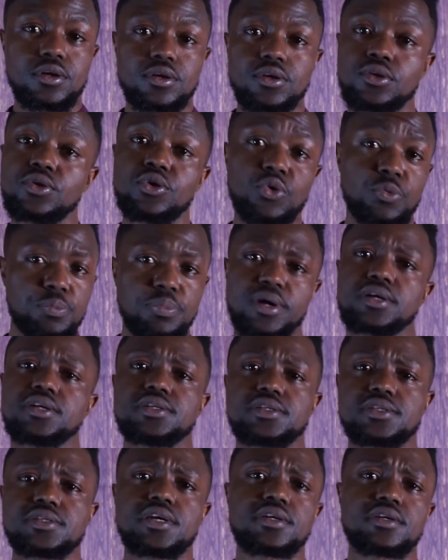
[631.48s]
No pun
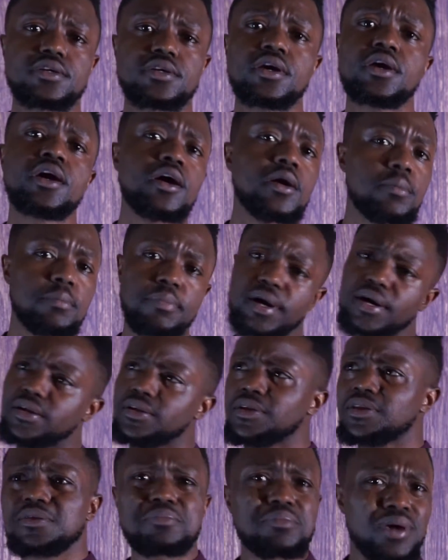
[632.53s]
intended.
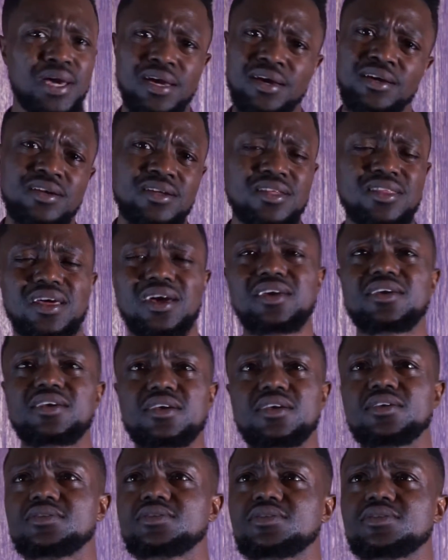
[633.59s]
But man, like
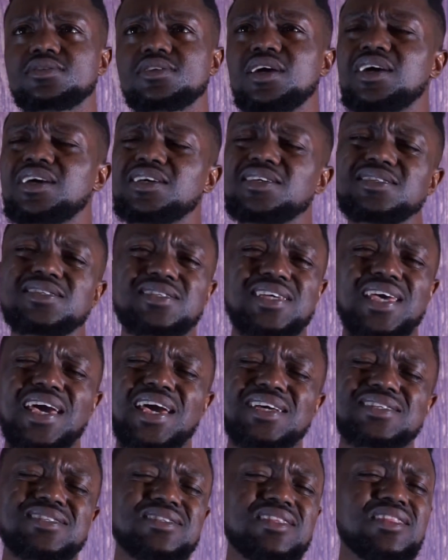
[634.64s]
it's it just
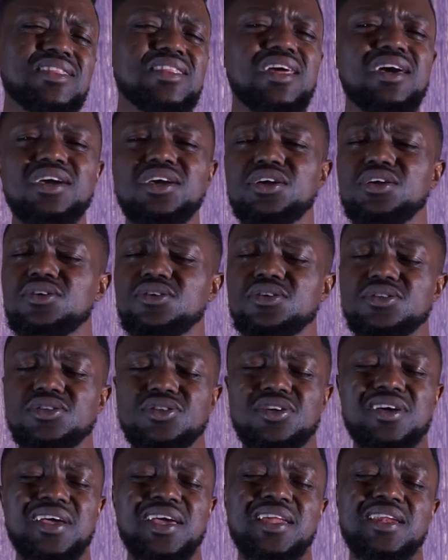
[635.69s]
has
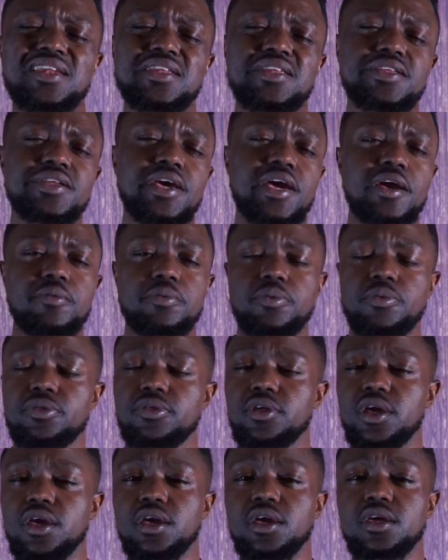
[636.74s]
layers and
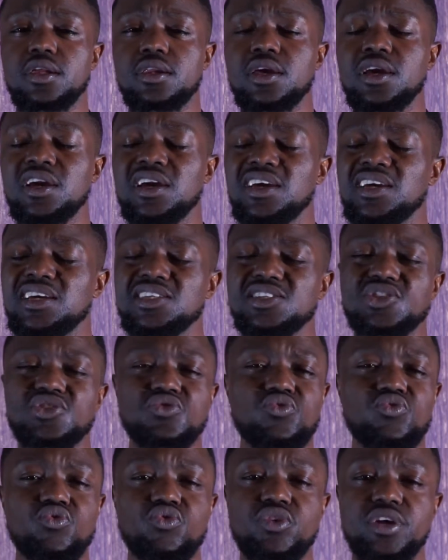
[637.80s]
depth and
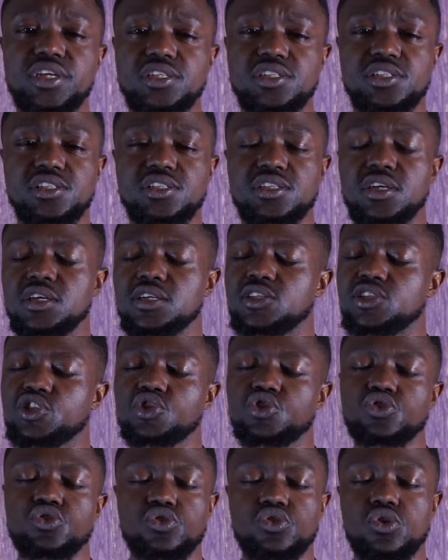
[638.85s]
it's rich, it's
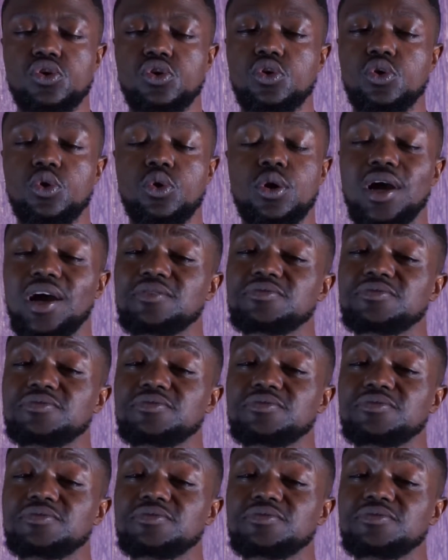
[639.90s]
strong.